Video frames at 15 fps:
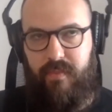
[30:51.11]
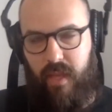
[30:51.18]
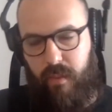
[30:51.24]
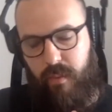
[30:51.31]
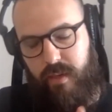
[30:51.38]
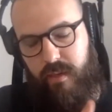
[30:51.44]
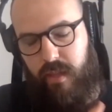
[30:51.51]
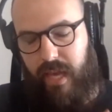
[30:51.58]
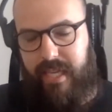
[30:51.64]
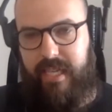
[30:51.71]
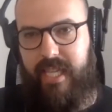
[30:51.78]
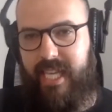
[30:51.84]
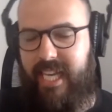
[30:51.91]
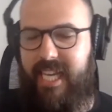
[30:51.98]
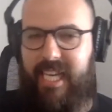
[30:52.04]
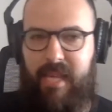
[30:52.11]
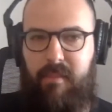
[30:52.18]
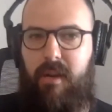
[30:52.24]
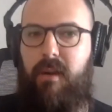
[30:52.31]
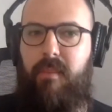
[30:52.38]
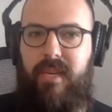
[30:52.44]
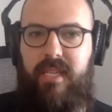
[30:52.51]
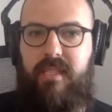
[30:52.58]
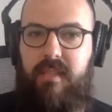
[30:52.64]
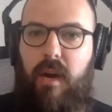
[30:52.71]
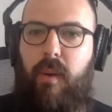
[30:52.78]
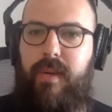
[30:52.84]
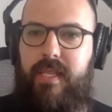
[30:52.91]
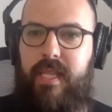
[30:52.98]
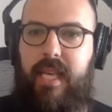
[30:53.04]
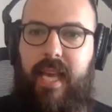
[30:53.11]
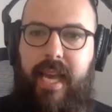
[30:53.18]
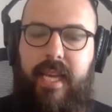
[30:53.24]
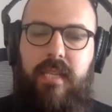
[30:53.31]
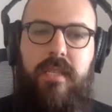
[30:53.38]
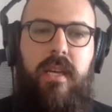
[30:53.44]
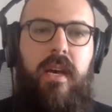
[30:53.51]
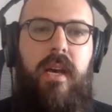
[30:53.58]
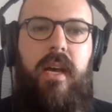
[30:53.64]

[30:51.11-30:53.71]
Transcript: I would like to think an email, but isn't always the case,